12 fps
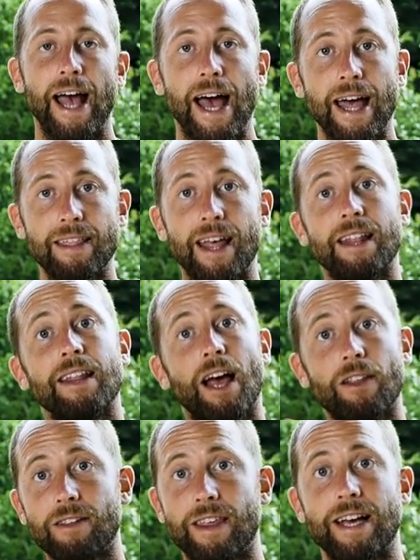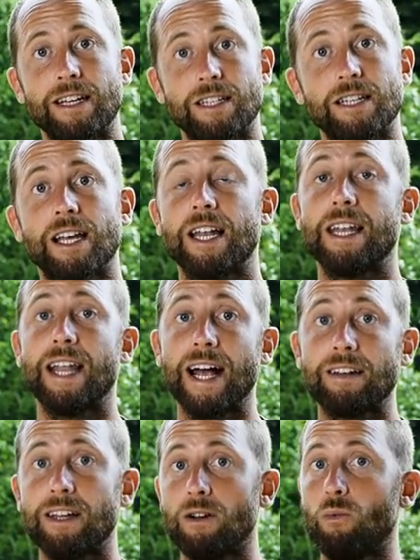And then the other thing is just
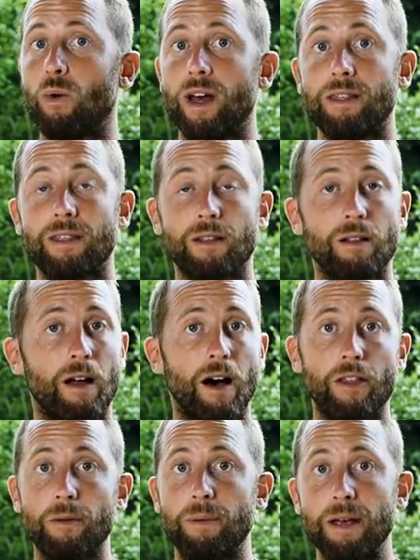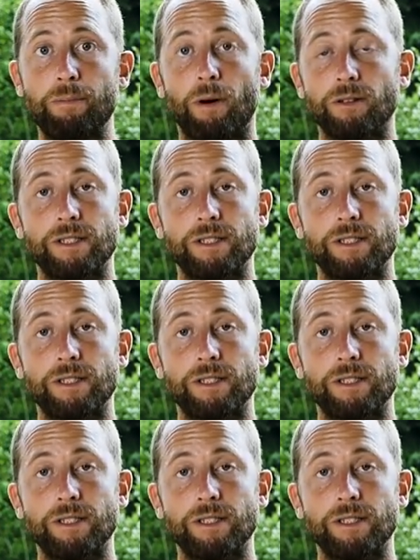connecting with other people.